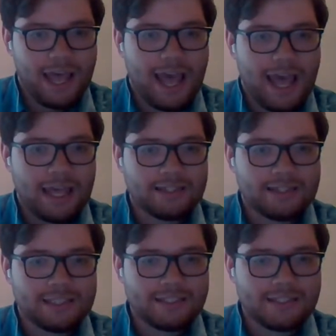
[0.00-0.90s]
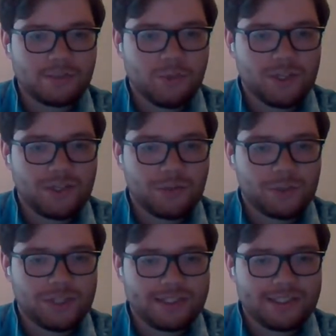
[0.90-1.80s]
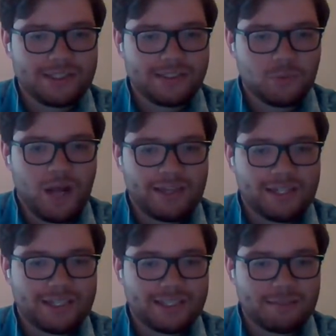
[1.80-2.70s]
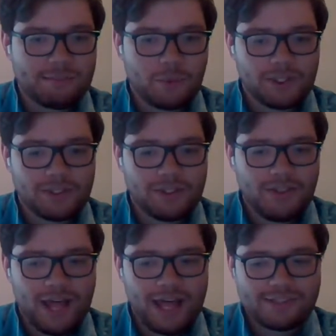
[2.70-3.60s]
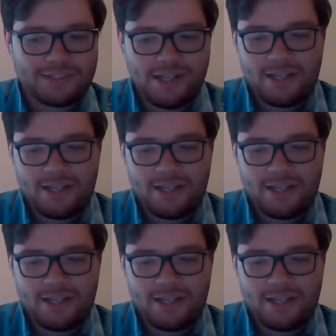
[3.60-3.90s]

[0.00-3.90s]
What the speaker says: And this is one of the reasons why I think it's important that